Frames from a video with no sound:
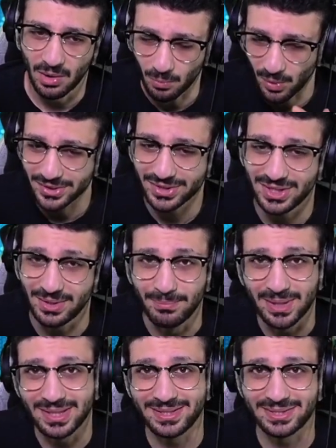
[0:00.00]
what the
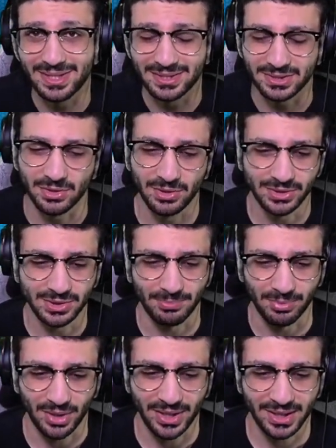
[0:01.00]
mini set's going to
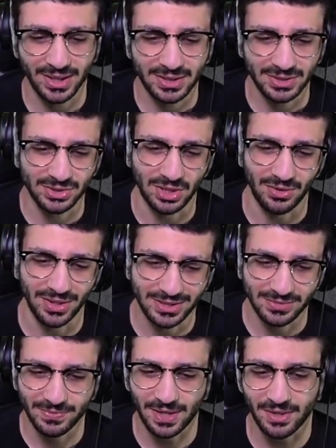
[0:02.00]
bring, so
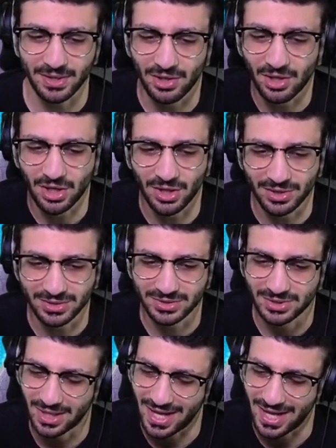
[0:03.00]
it's very hard to